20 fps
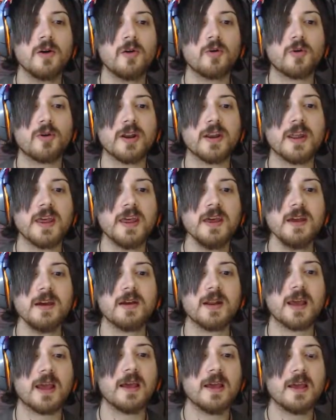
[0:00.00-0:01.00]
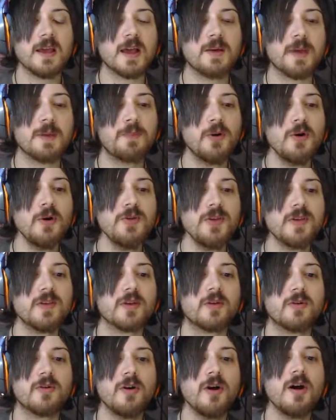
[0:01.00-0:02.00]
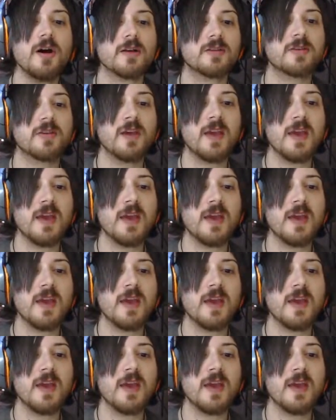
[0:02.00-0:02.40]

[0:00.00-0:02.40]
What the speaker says: Or in here. Like, can we pull this across?